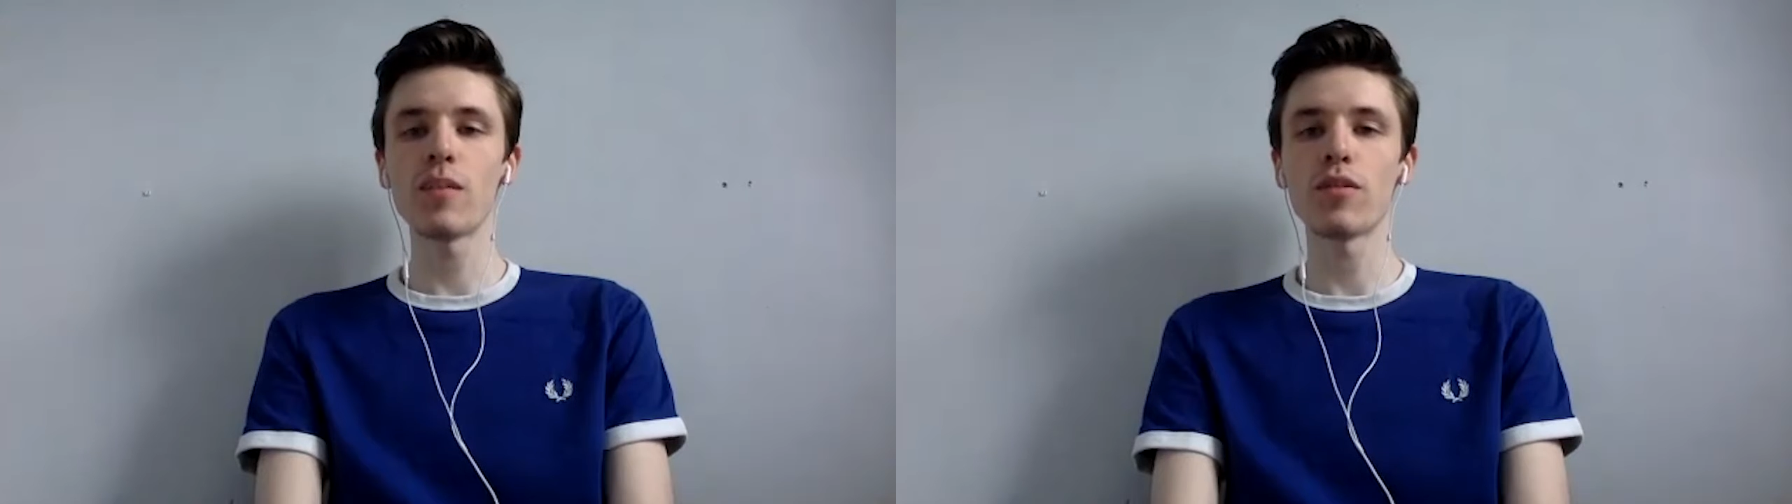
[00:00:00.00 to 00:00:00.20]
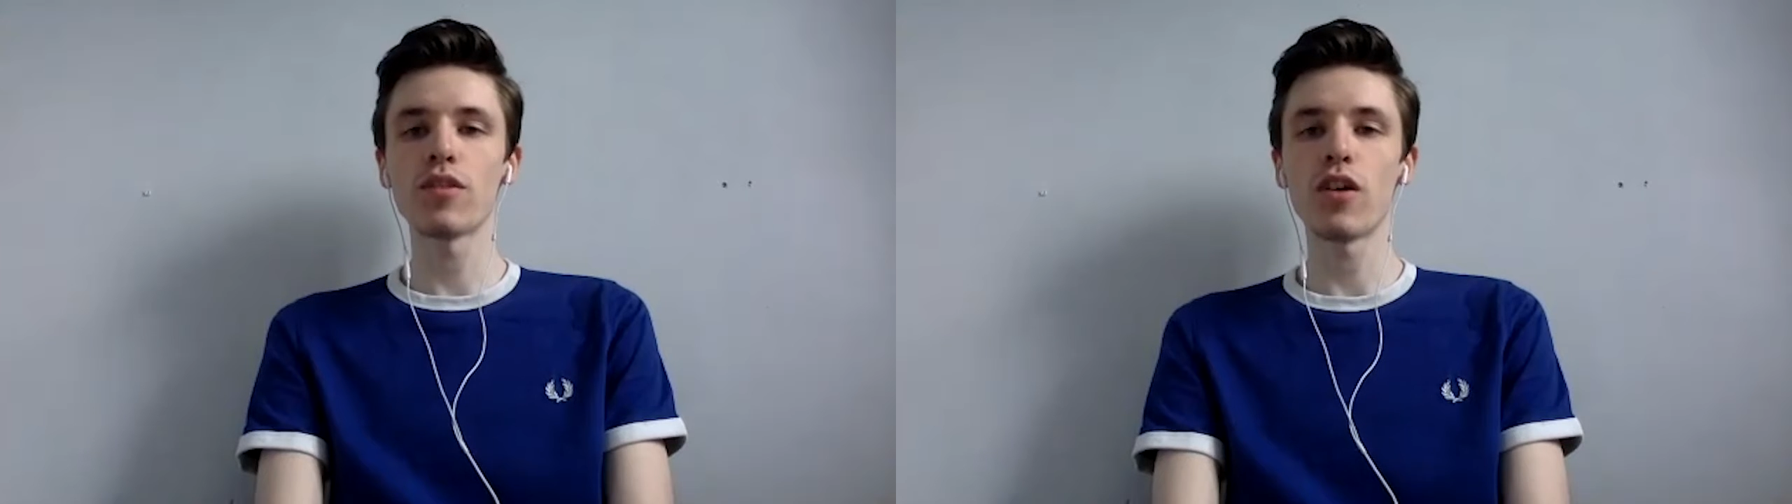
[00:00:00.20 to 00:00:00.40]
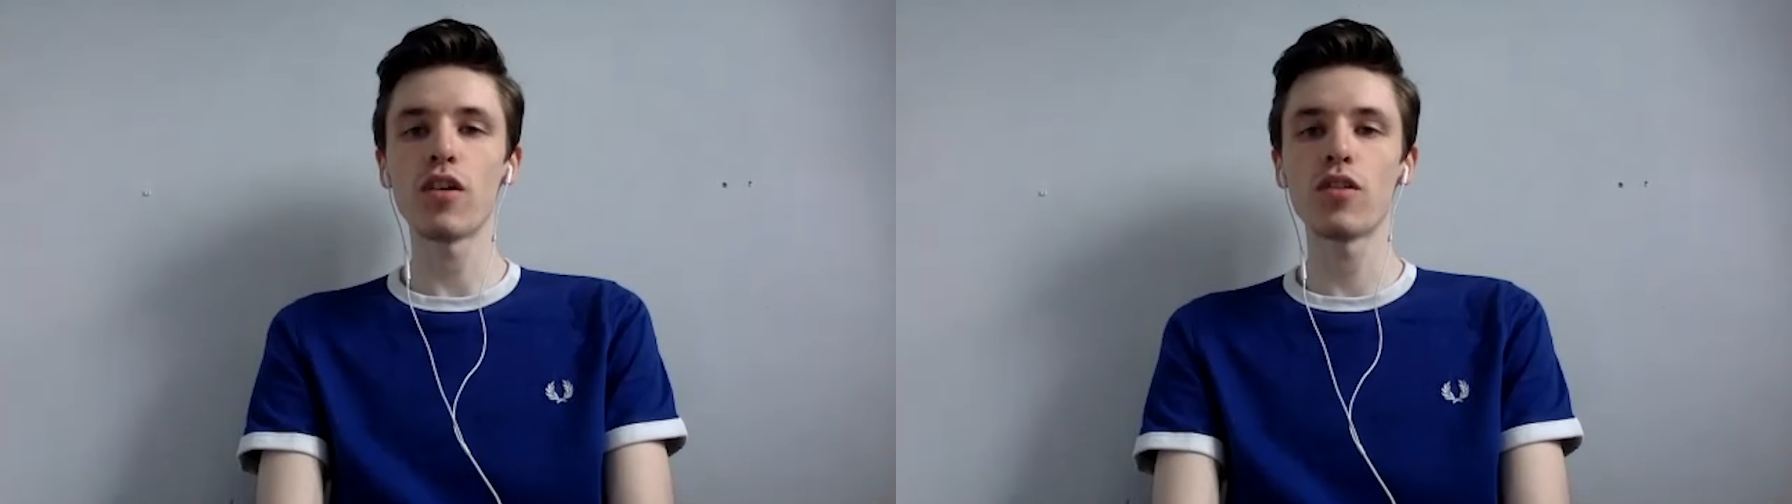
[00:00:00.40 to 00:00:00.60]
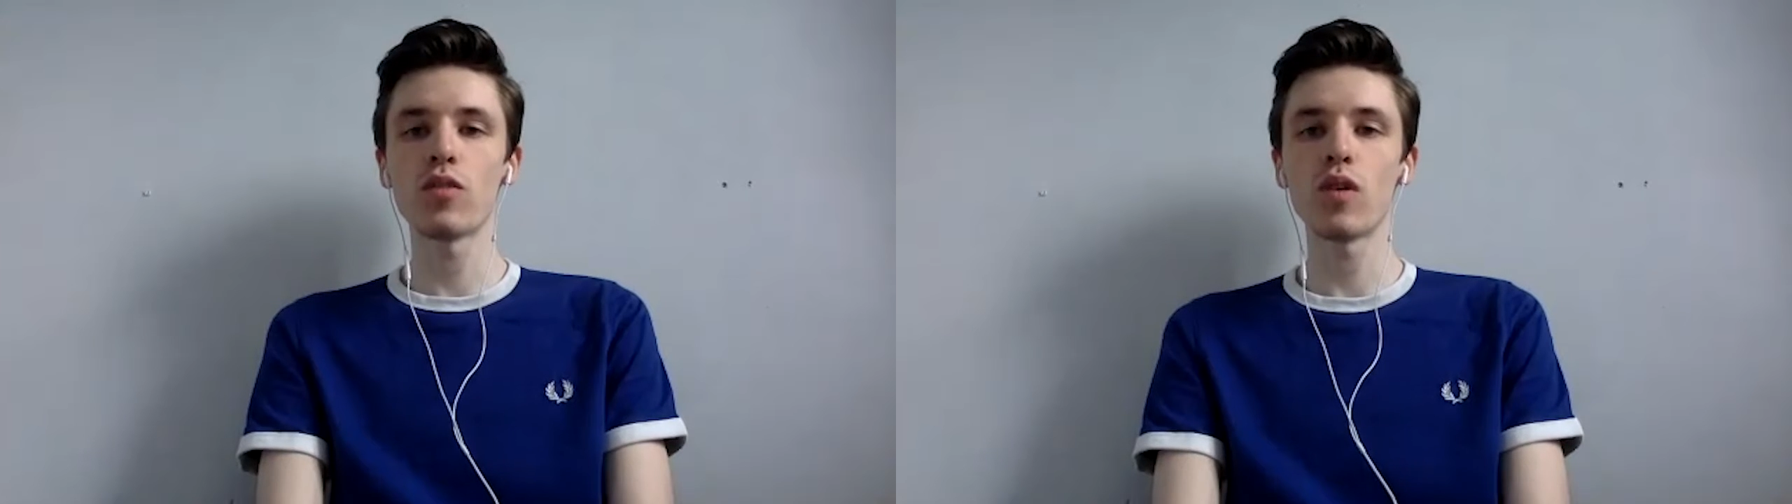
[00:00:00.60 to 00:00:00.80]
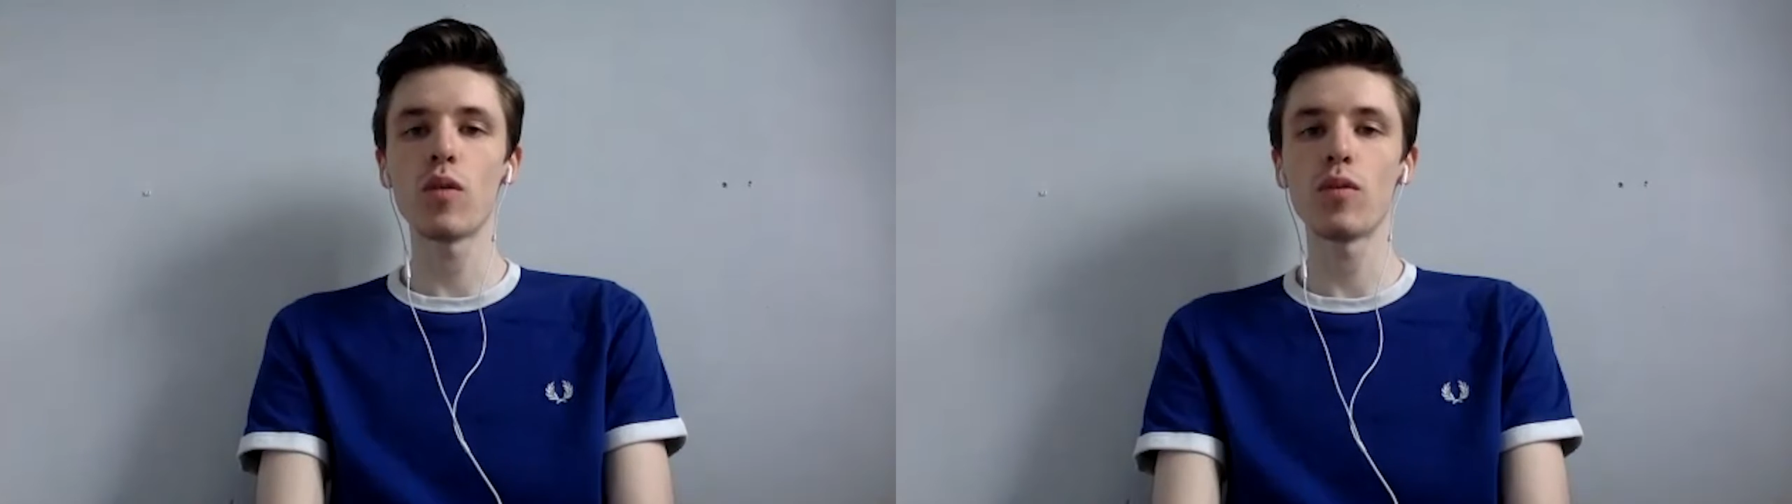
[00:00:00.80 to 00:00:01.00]
episode,
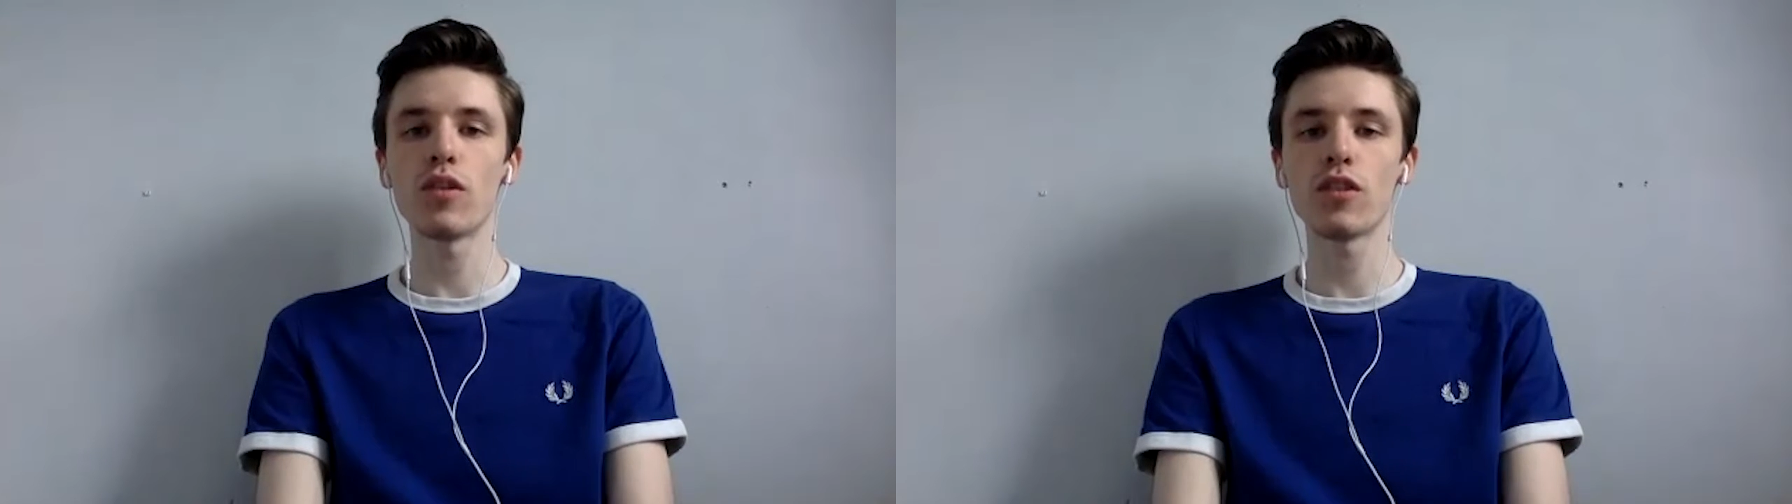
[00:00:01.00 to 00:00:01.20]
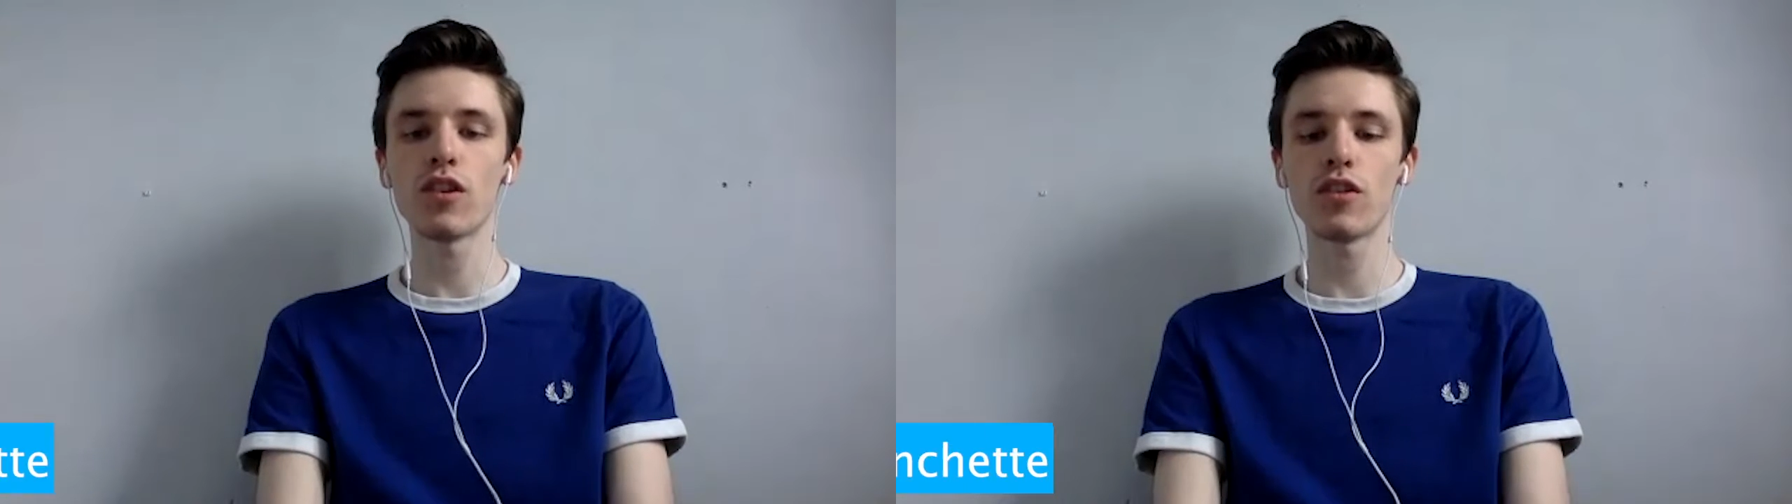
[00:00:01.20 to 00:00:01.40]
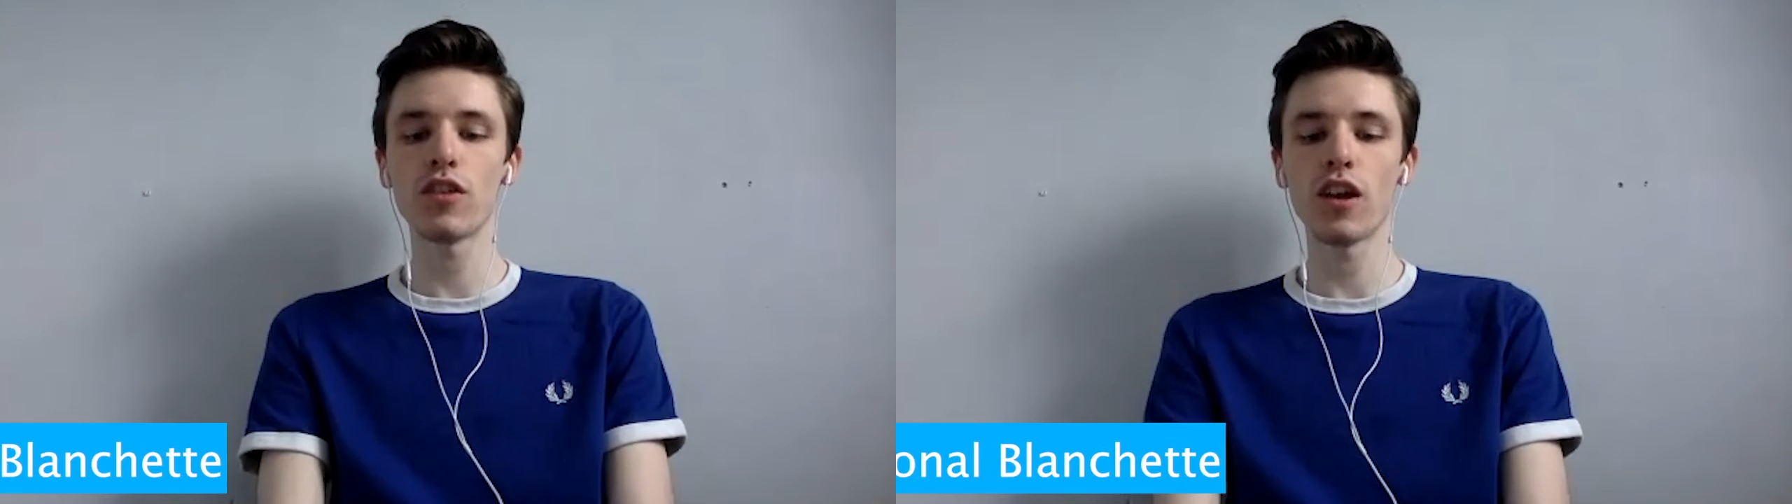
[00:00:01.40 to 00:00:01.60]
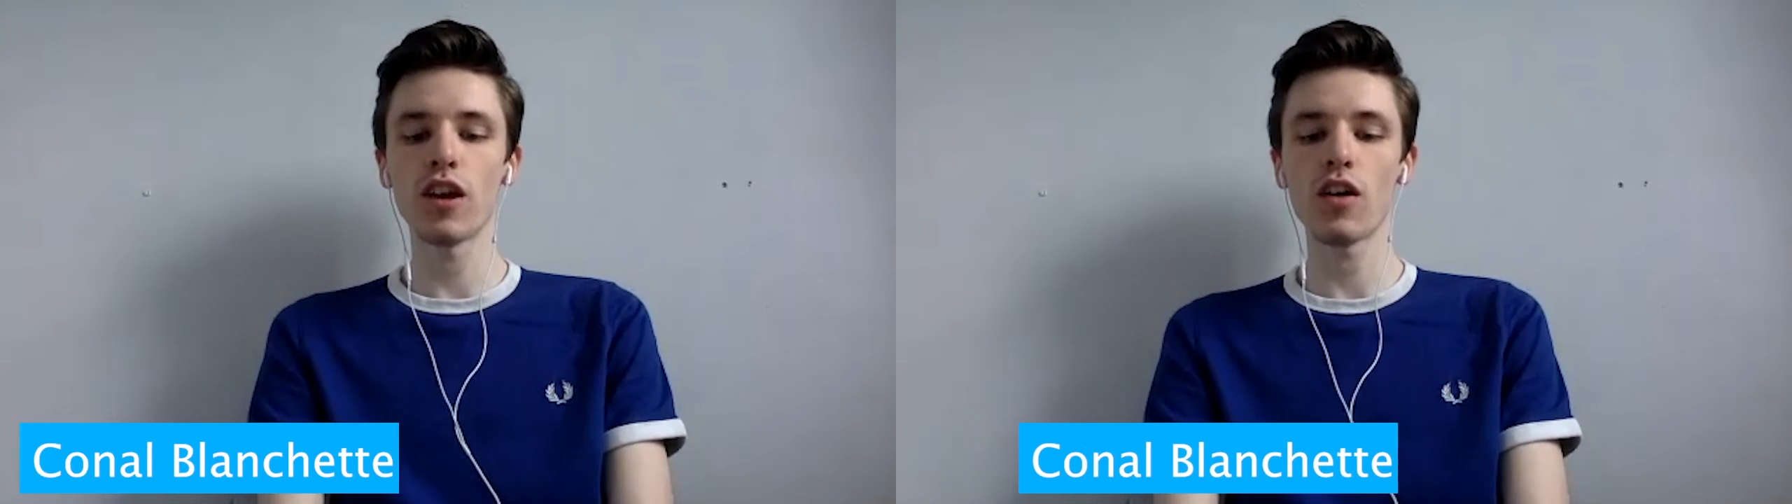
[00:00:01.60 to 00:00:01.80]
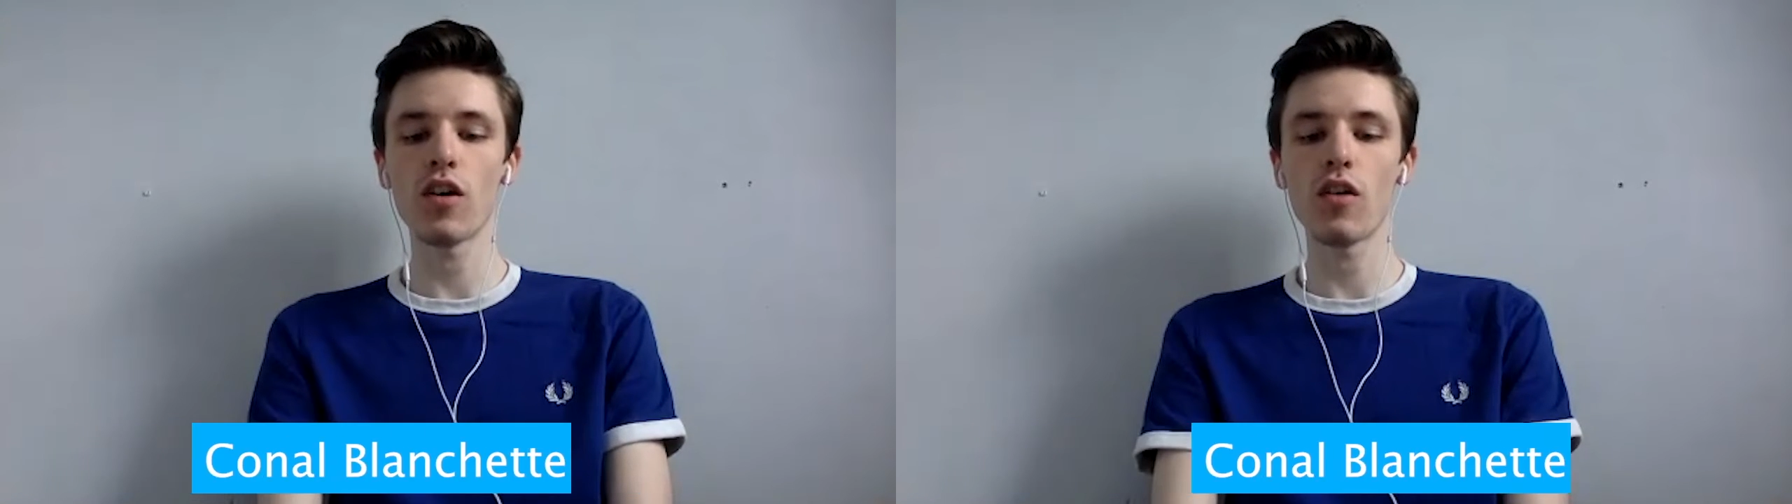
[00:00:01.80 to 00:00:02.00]
we'll be discussing